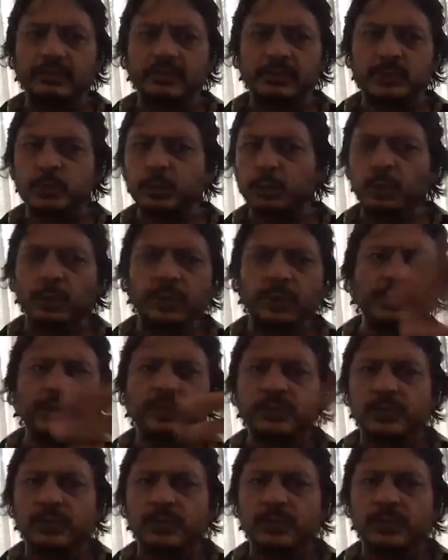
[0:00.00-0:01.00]
to do with the
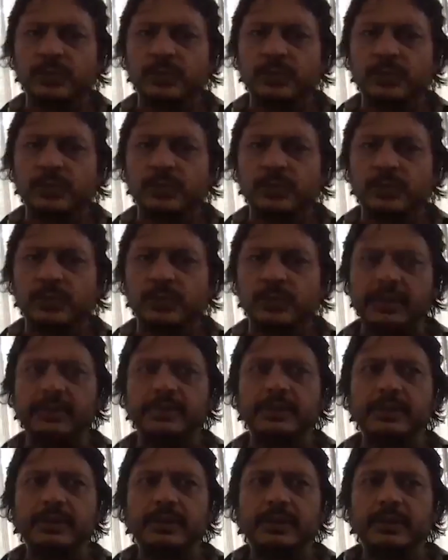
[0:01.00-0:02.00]
movies is an
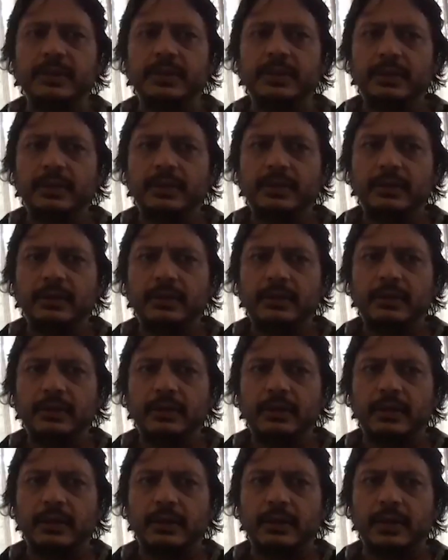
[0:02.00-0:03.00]
art.
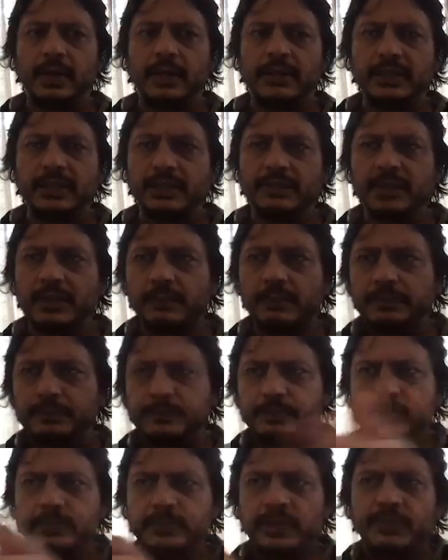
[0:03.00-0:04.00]
I think even a
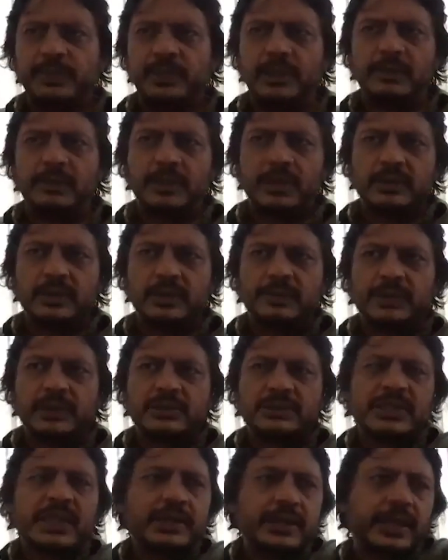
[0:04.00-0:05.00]
Even even a even a
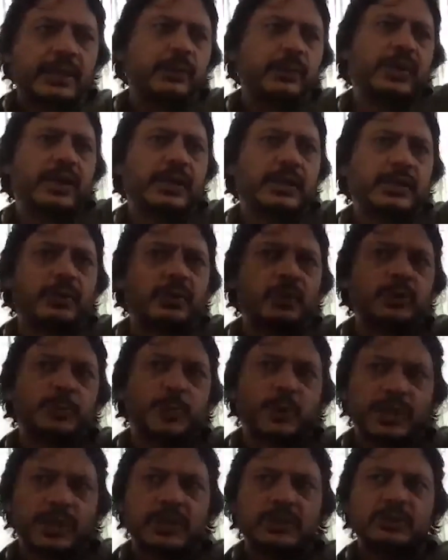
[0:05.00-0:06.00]
set decorator who's
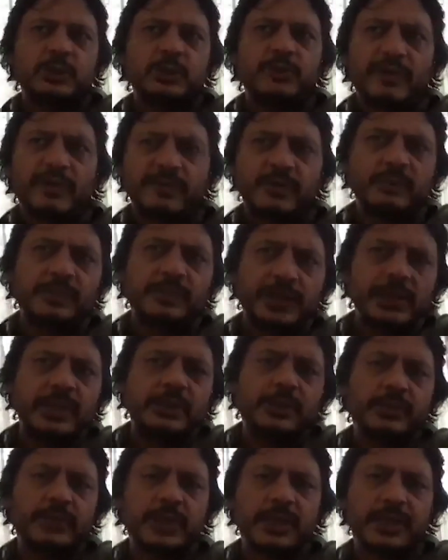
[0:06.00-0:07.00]
putting a sofa from here
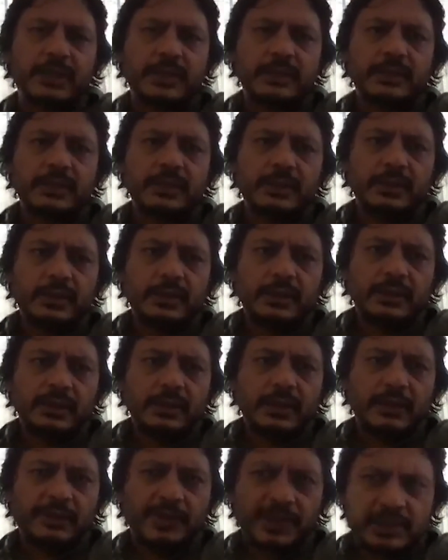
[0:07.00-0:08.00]
to there,
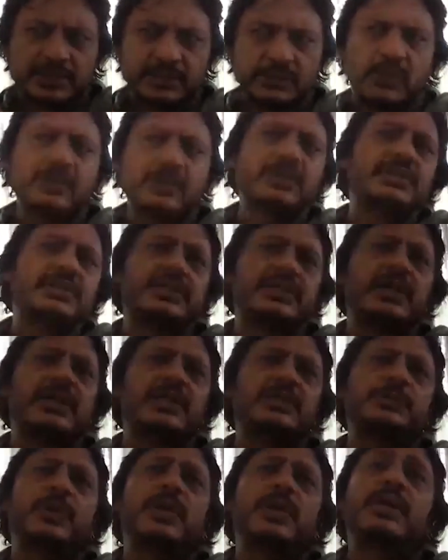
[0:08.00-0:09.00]
if he does not consider
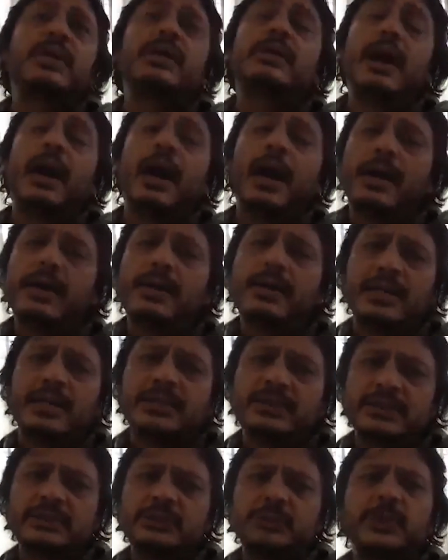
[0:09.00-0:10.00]
his work an art,
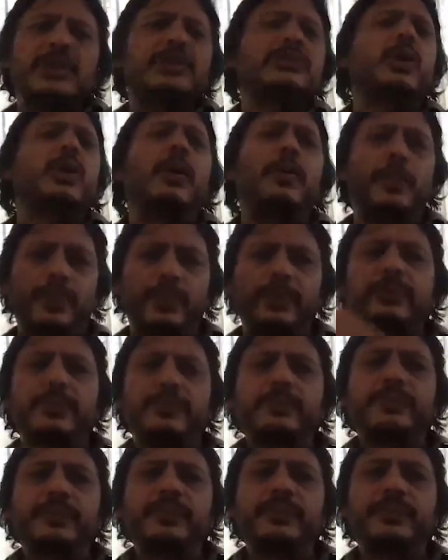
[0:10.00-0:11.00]
he's just doing a job,
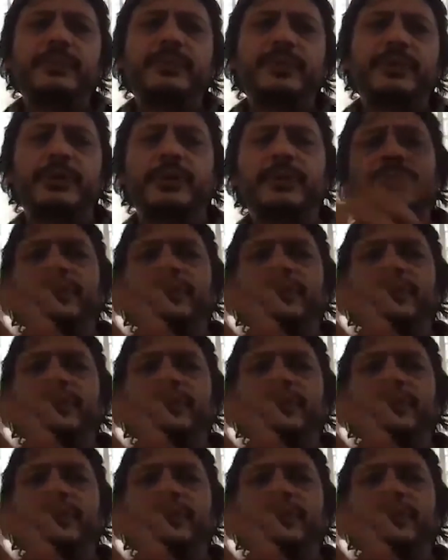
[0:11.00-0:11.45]
you know.